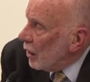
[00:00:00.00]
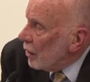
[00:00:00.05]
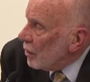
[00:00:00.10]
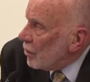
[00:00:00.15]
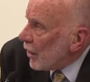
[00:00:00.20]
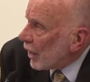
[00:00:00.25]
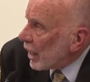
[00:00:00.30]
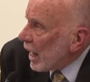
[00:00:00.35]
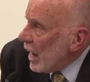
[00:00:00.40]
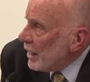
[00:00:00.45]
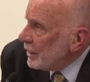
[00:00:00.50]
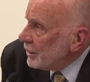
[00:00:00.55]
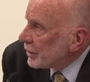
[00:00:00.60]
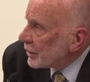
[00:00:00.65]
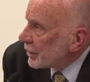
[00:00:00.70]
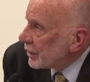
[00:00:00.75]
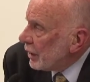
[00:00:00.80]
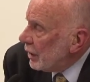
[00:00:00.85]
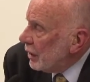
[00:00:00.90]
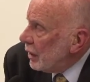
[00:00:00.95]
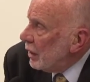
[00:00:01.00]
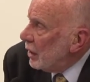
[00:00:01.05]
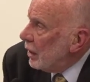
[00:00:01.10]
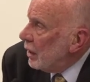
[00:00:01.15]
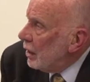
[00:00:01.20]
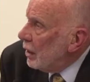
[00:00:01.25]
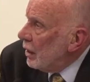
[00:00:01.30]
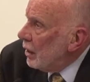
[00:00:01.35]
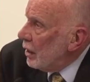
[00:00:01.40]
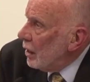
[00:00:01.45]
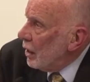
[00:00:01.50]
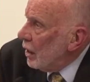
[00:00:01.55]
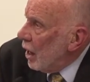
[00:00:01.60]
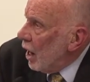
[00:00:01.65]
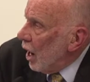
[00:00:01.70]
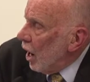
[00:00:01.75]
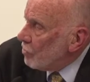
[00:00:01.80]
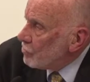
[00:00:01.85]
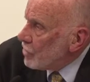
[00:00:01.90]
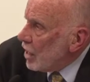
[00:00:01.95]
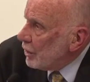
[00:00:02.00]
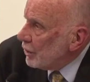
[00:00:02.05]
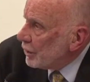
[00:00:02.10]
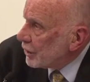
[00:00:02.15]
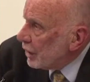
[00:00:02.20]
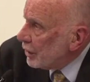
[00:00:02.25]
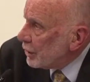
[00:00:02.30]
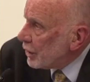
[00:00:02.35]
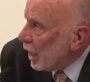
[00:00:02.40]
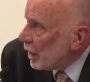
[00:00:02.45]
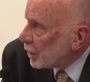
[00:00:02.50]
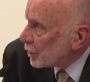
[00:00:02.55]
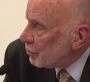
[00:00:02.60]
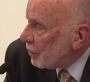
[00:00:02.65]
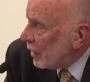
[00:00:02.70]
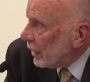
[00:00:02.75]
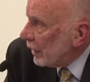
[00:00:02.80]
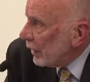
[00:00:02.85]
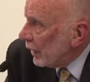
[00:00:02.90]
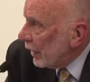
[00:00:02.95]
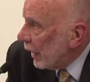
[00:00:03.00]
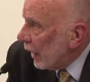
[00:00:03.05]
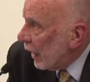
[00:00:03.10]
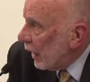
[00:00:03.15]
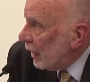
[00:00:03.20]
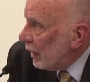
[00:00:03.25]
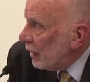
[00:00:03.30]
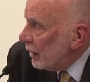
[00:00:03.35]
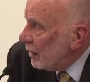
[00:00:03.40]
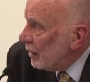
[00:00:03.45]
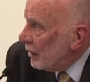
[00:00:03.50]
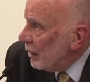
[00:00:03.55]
The case arose in Tasmania